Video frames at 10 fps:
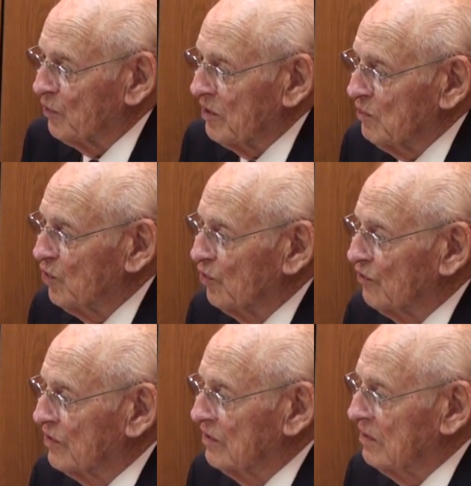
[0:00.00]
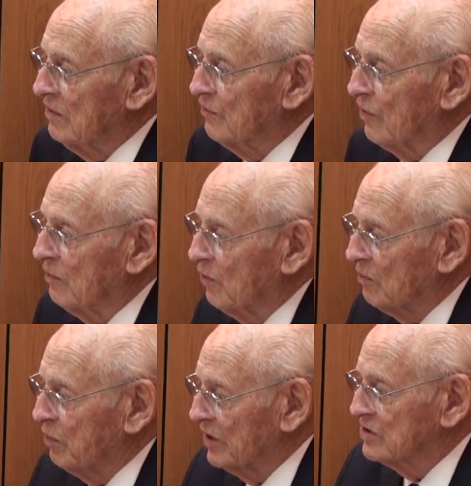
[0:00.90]
we moved from one
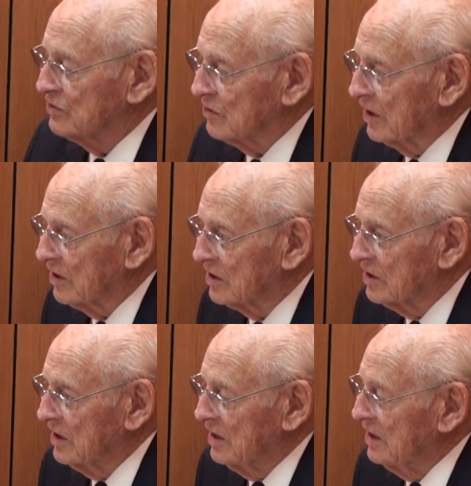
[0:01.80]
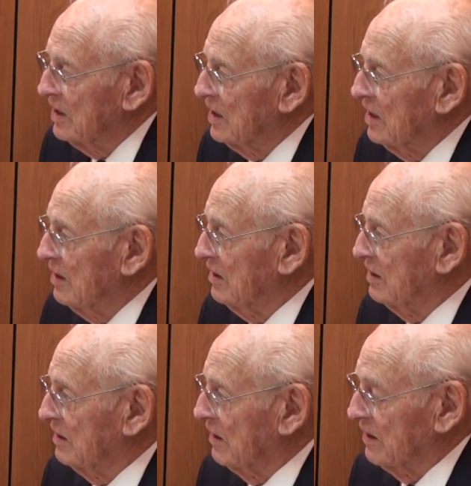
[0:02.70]
place to another,
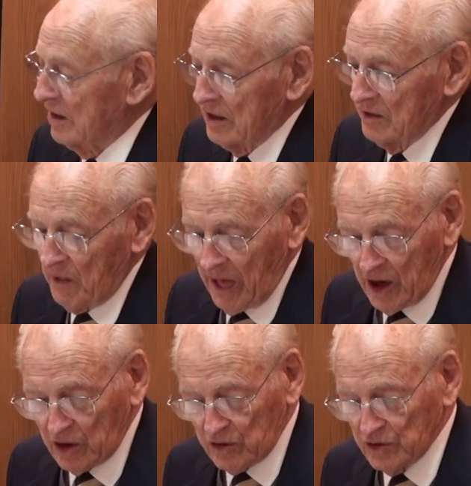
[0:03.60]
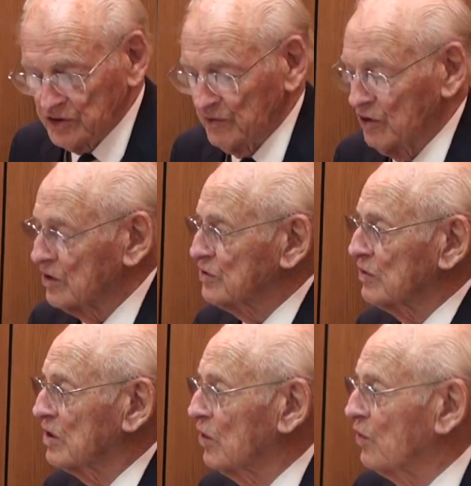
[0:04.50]
the air crews, of course,
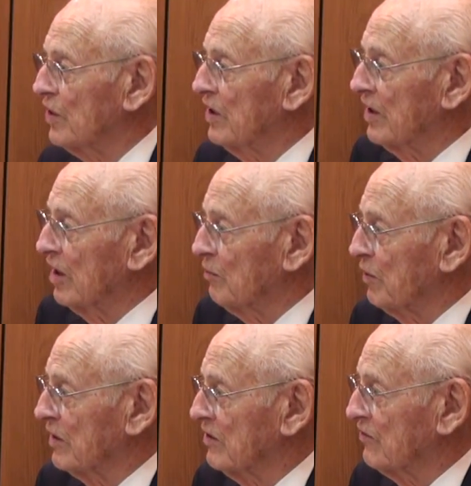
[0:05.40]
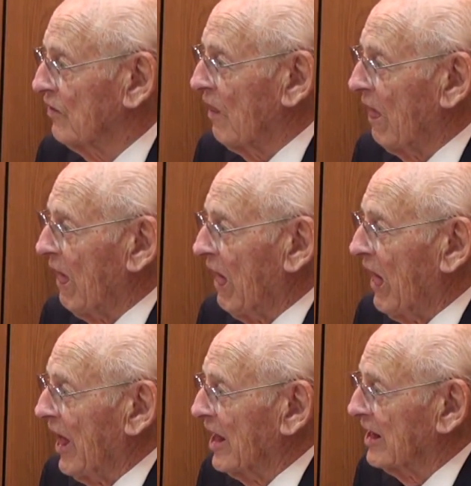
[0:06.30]
would go in the airplanes,
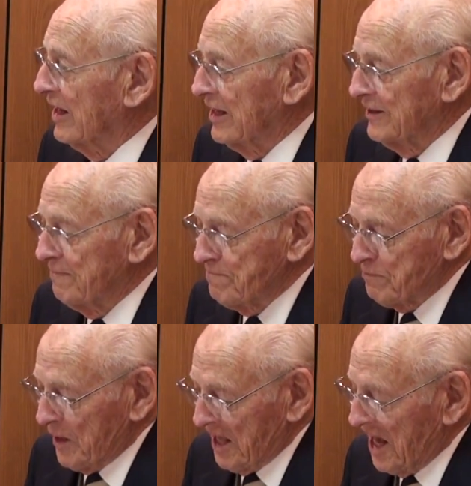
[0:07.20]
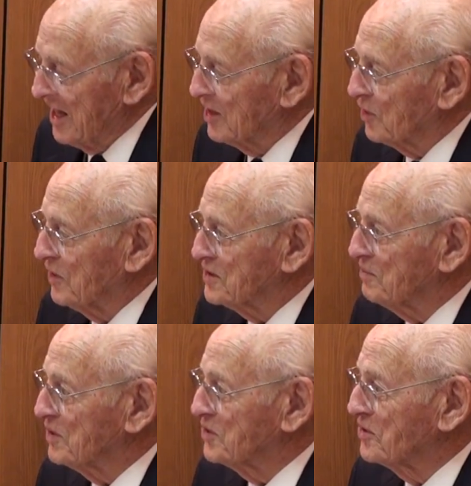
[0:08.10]
and I had the
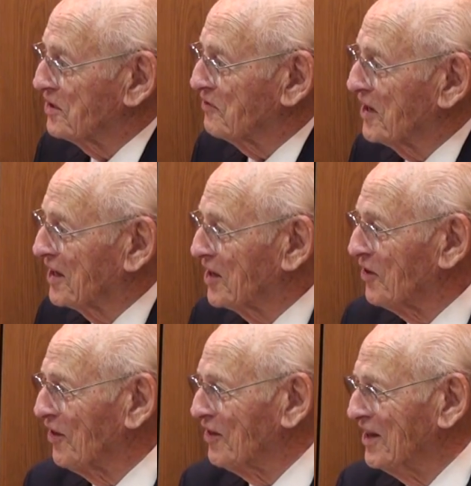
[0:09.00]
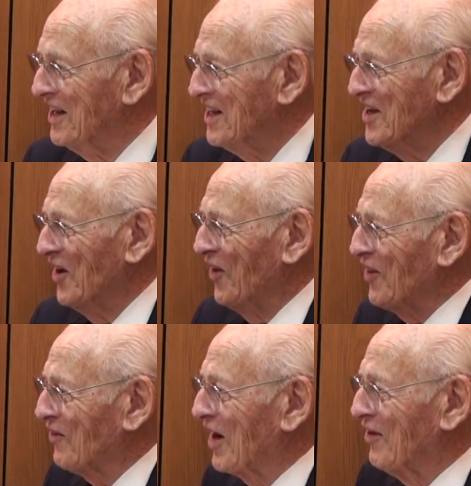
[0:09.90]
questionable duty of taking all the
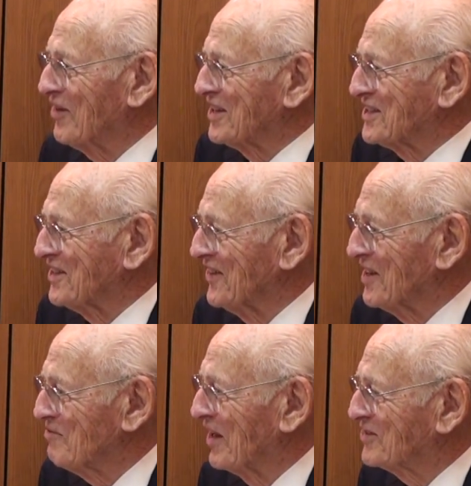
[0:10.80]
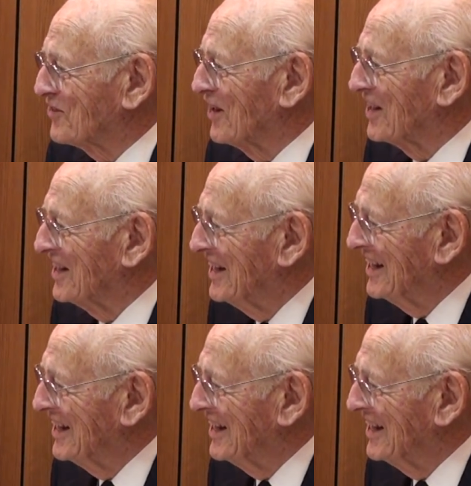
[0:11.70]
ground echelon by train,